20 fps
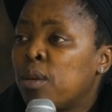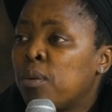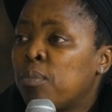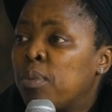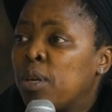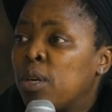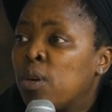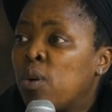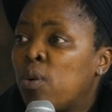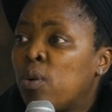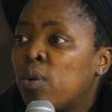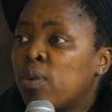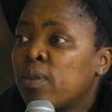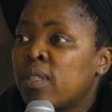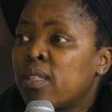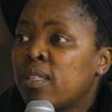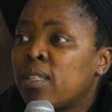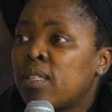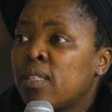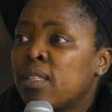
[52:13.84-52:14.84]

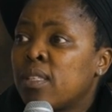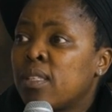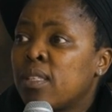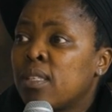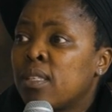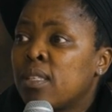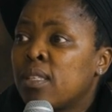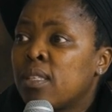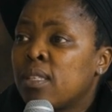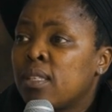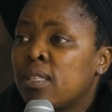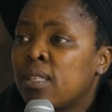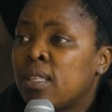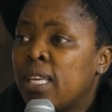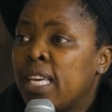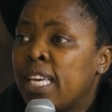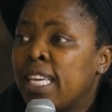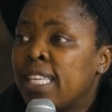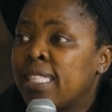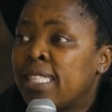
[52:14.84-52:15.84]
Because
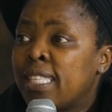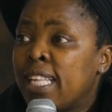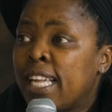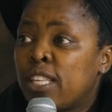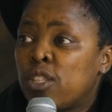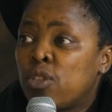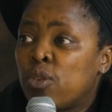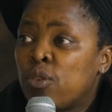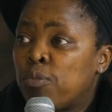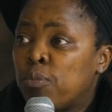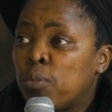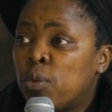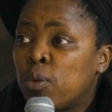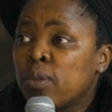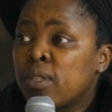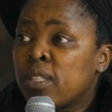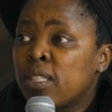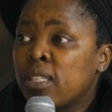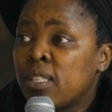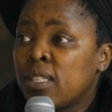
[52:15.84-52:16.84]
estate of
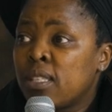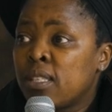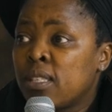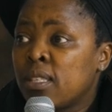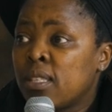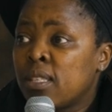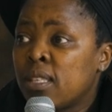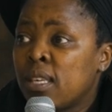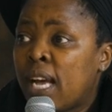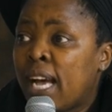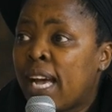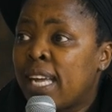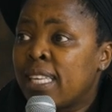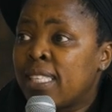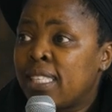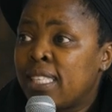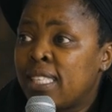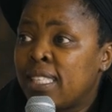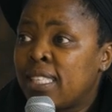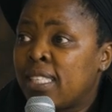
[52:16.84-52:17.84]
most
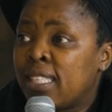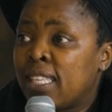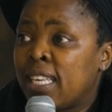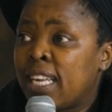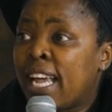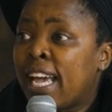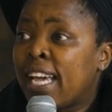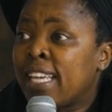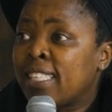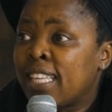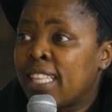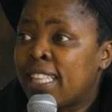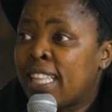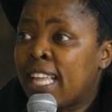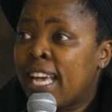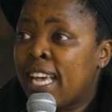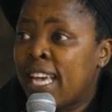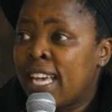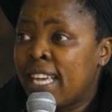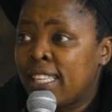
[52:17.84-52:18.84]
artists lies at
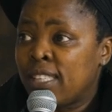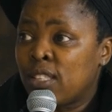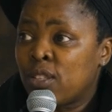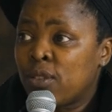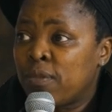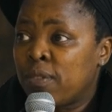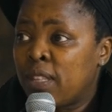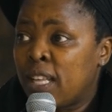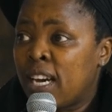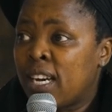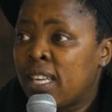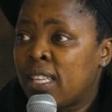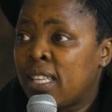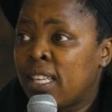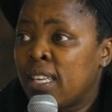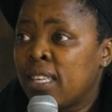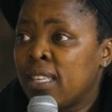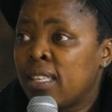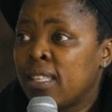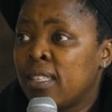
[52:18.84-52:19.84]
the hands of the
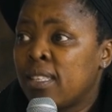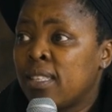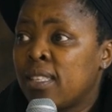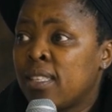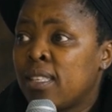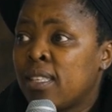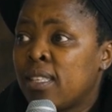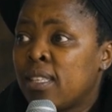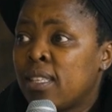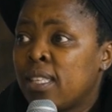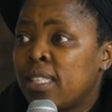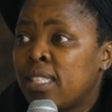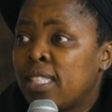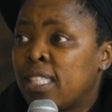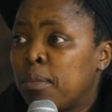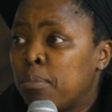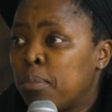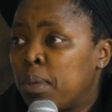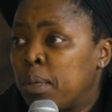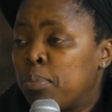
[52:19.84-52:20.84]
other,
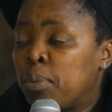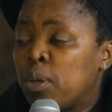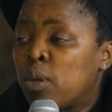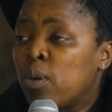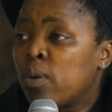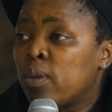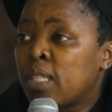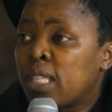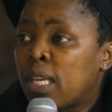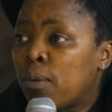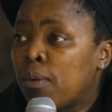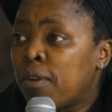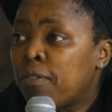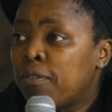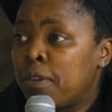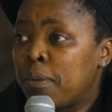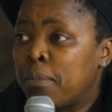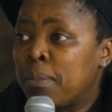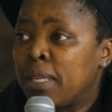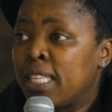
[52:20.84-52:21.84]
simply because our
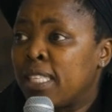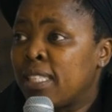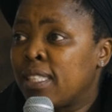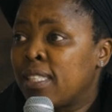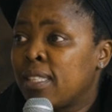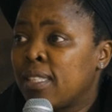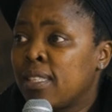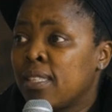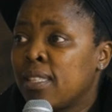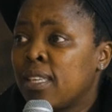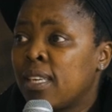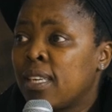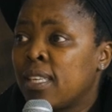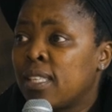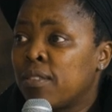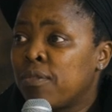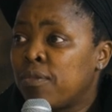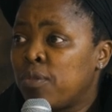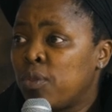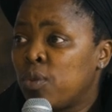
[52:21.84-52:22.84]
families
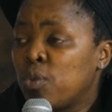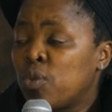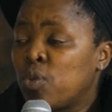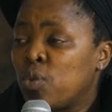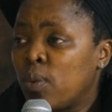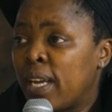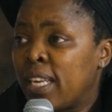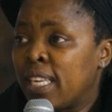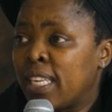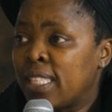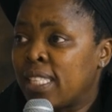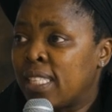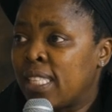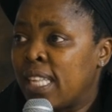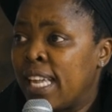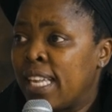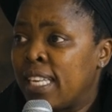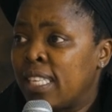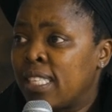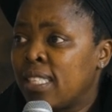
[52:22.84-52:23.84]
refuse to
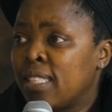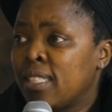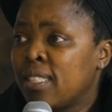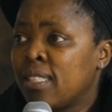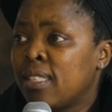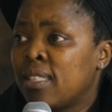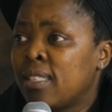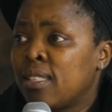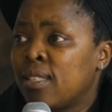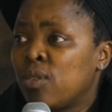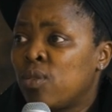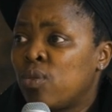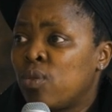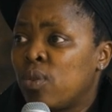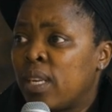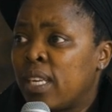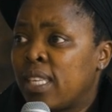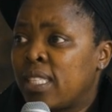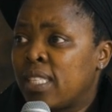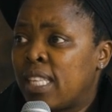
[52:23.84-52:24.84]
understand. Do
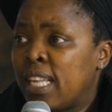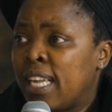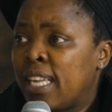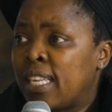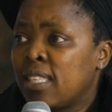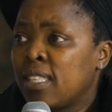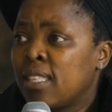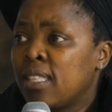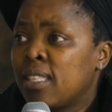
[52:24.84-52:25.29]
you understand?